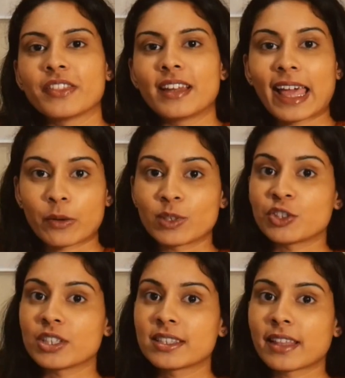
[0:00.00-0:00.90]
the
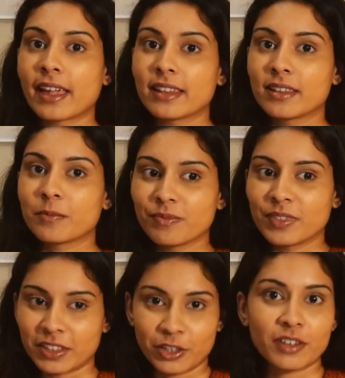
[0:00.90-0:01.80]
languages that
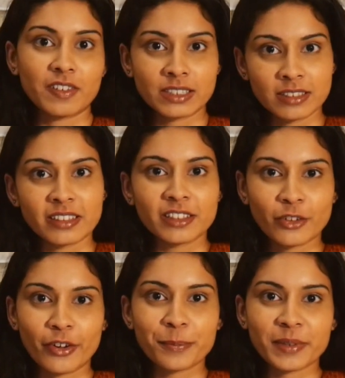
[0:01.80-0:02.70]
the university
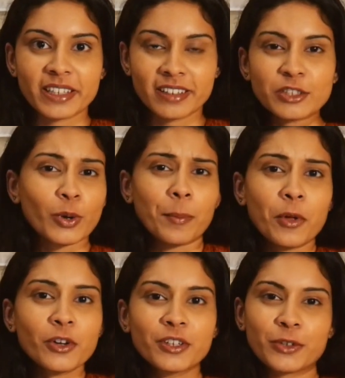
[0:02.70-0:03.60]
taught me. So I'm
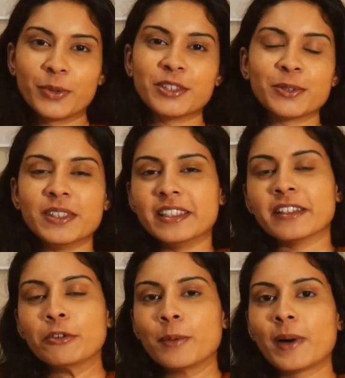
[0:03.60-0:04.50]
not going to go into
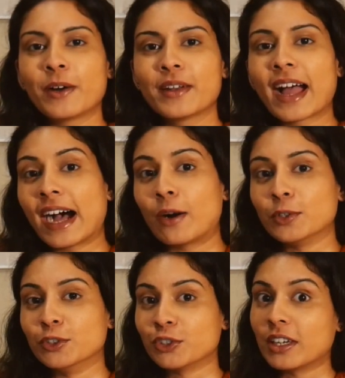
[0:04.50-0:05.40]
detail about how
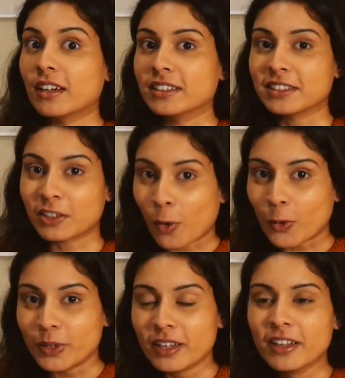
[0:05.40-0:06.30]
you should learn to
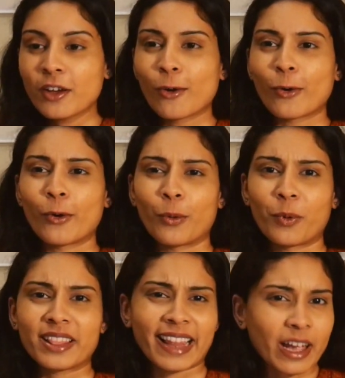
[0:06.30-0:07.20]
code or
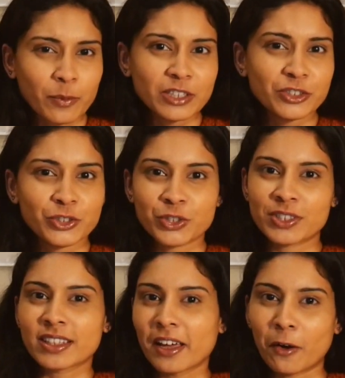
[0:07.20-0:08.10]
what language you should
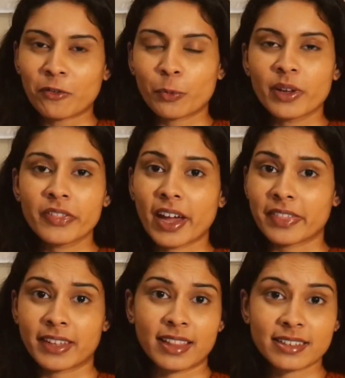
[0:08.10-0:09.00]
start off with. I
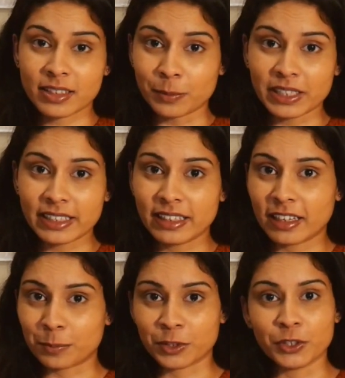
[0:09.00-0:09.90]
think that's completely
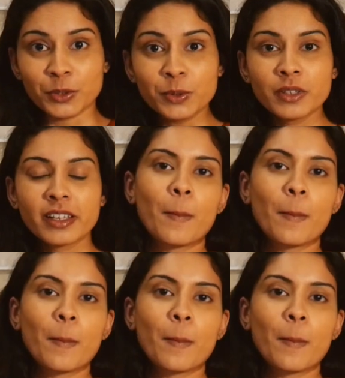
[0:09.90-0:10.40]
up to you.